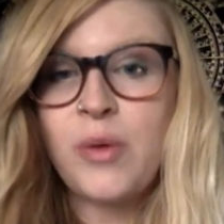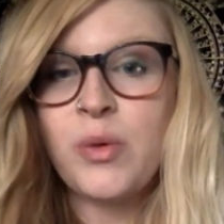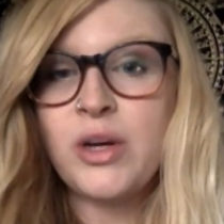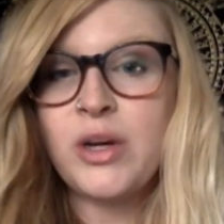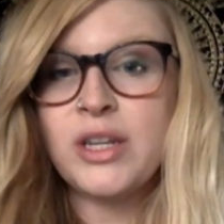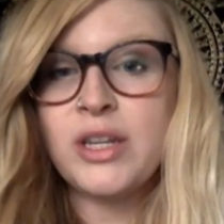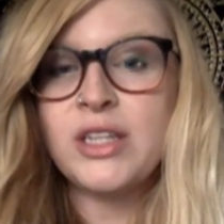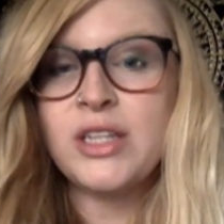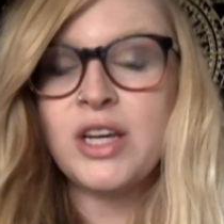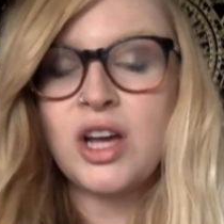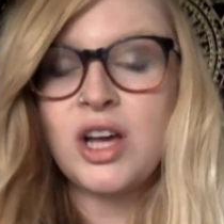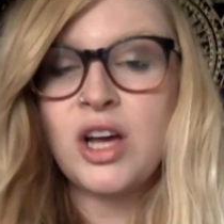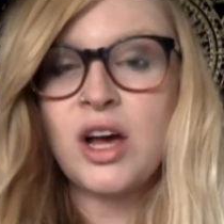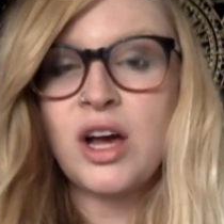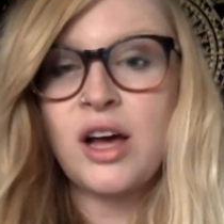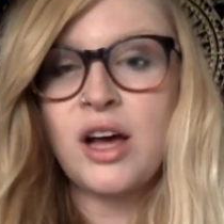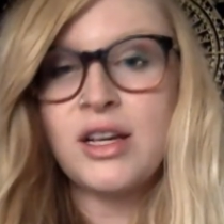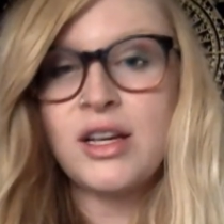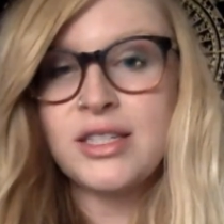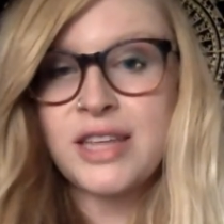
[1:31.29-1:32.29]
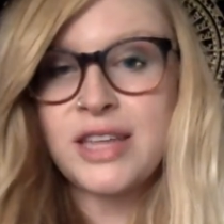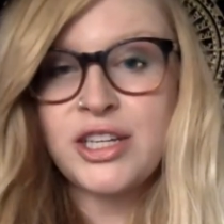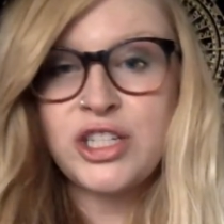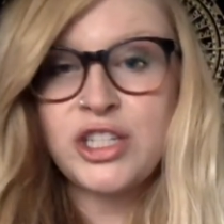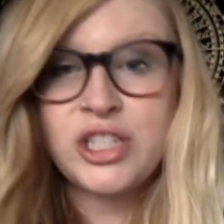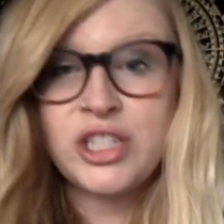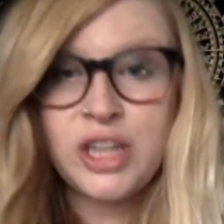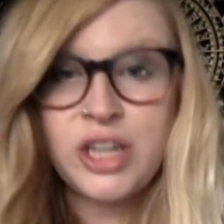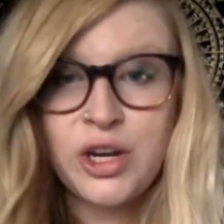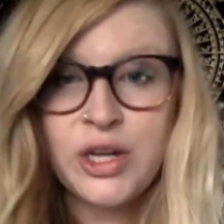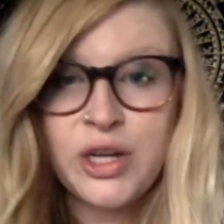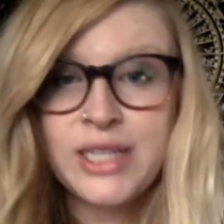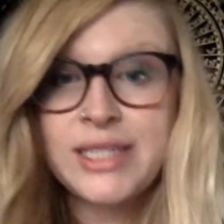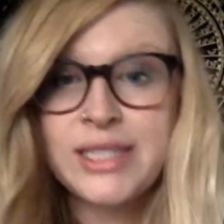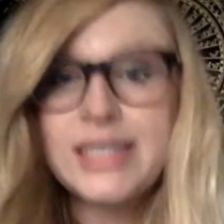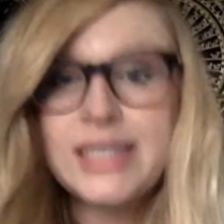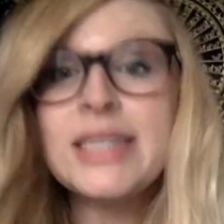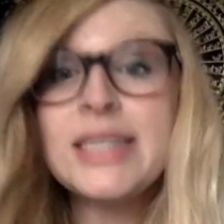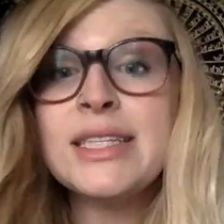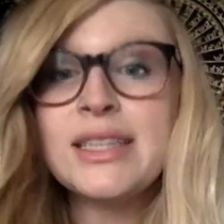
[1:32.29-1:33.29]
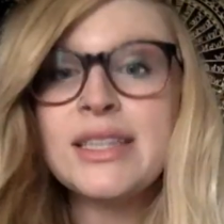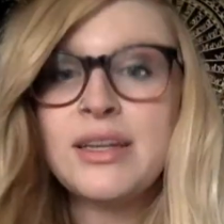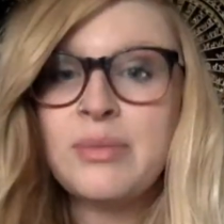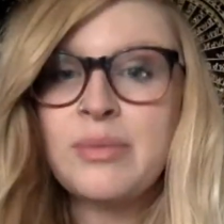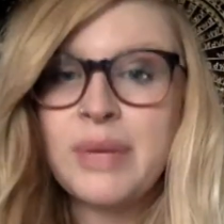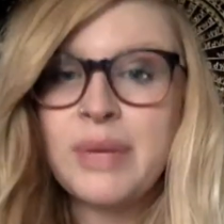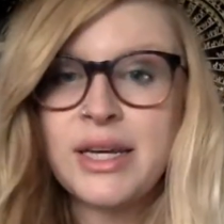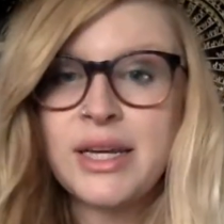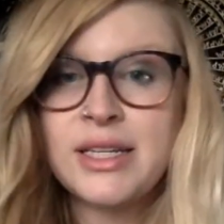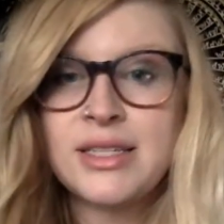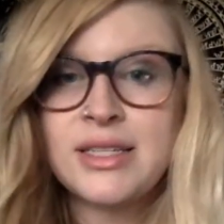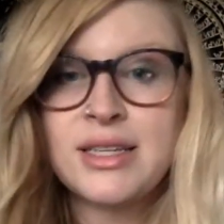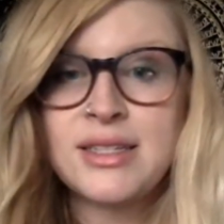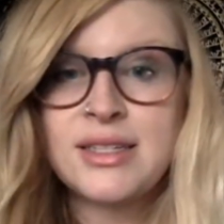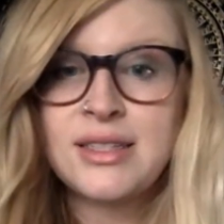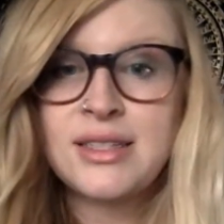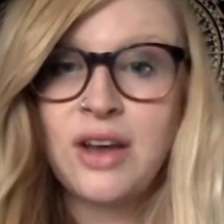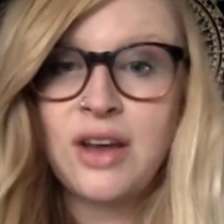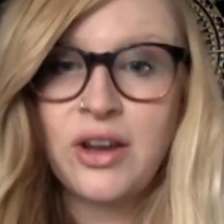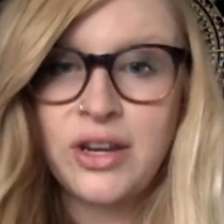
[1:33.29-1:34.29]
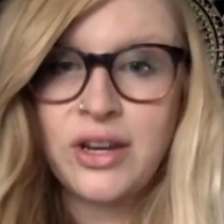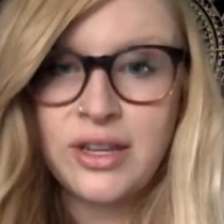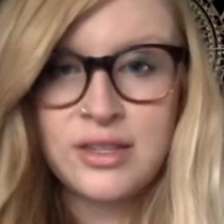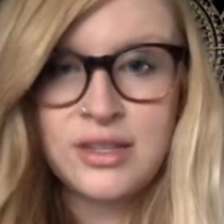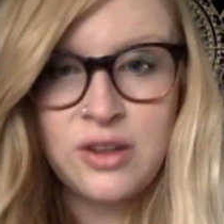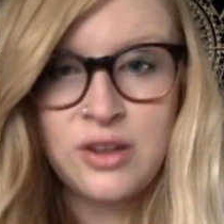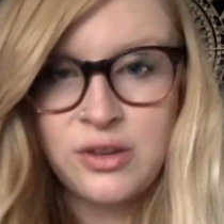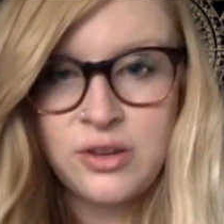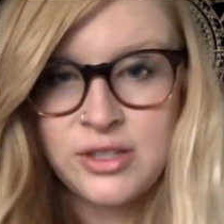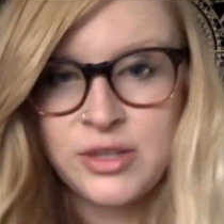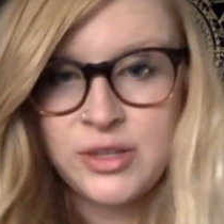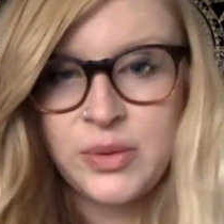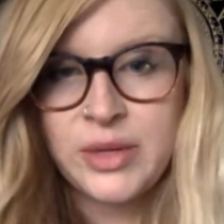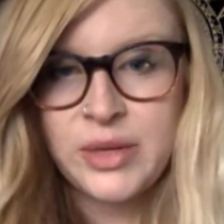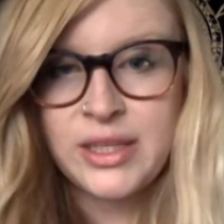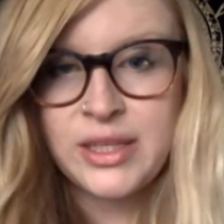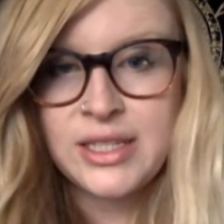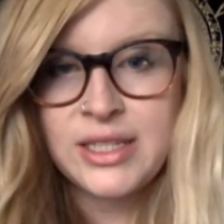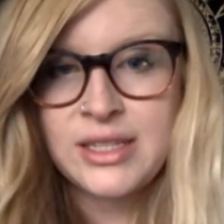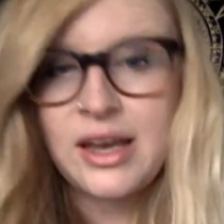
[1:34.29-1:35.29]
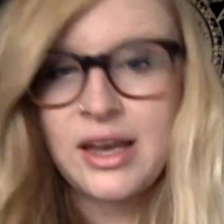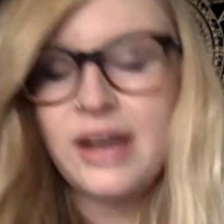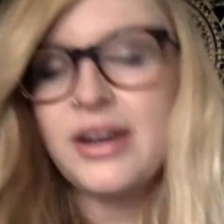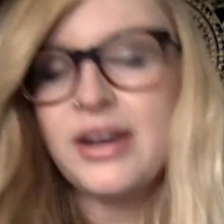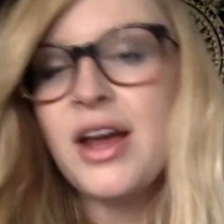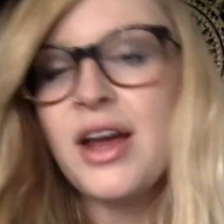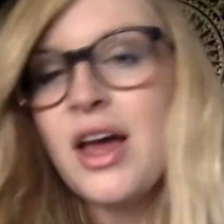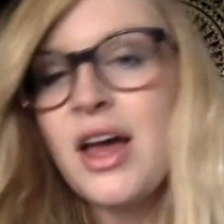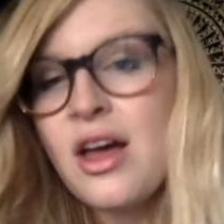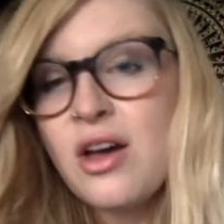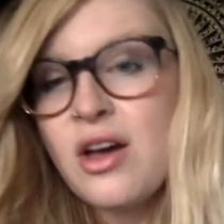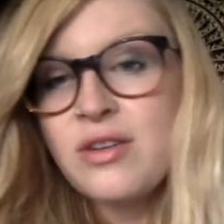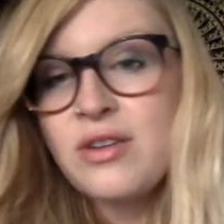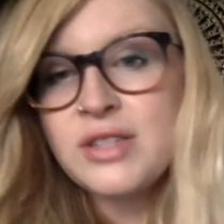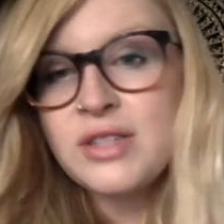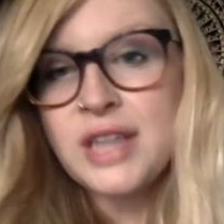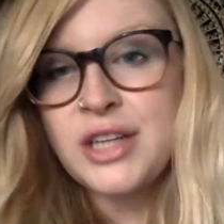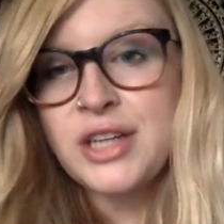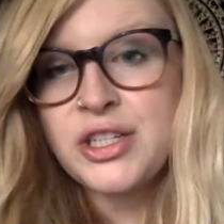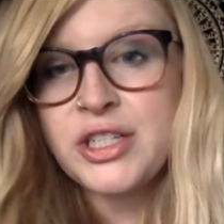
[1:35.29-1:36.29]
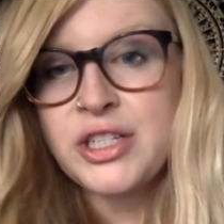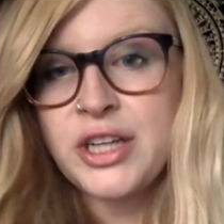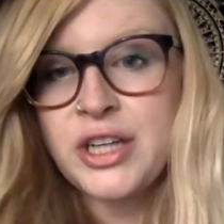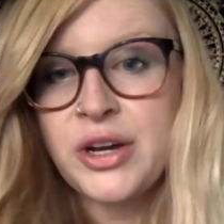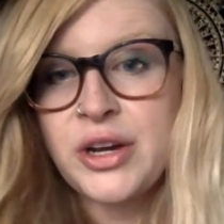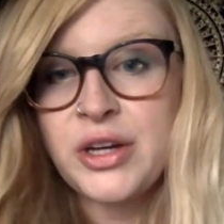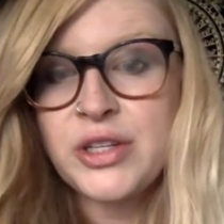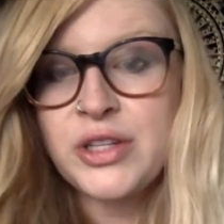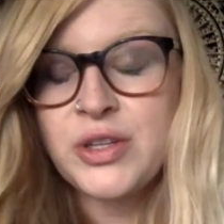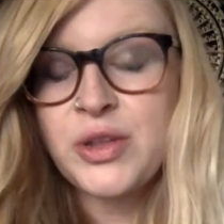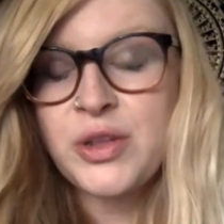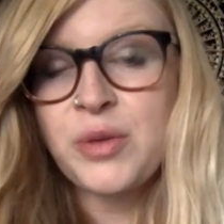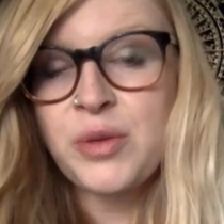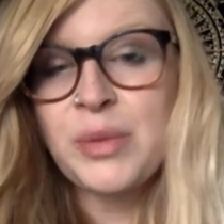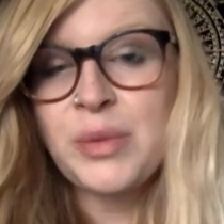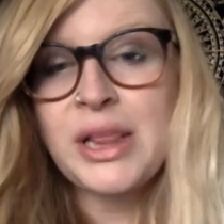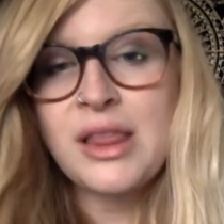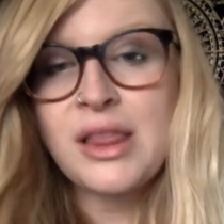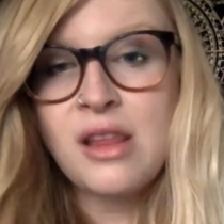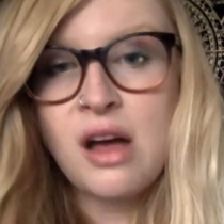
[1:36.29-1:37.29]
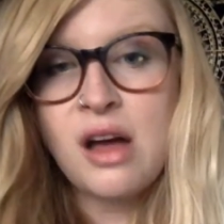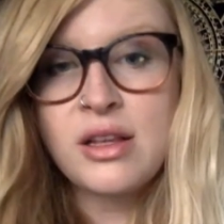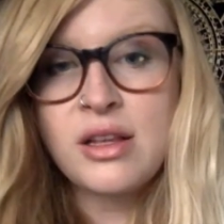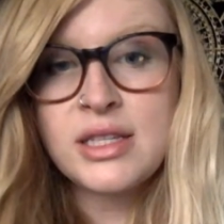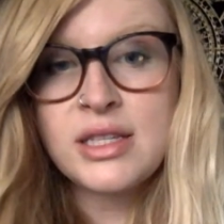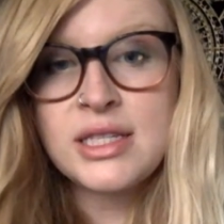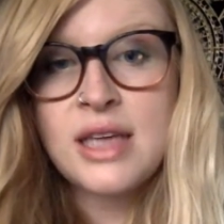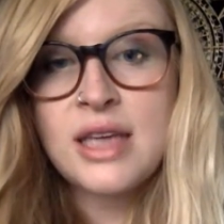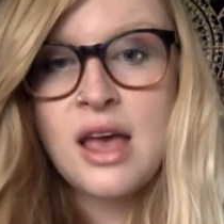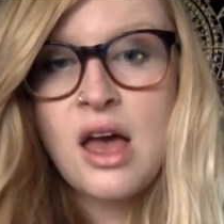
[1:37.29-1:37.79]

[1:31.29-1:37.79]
We're in Sagittarius season because the sun is also in the sign of Sagittarius, so there'll be lots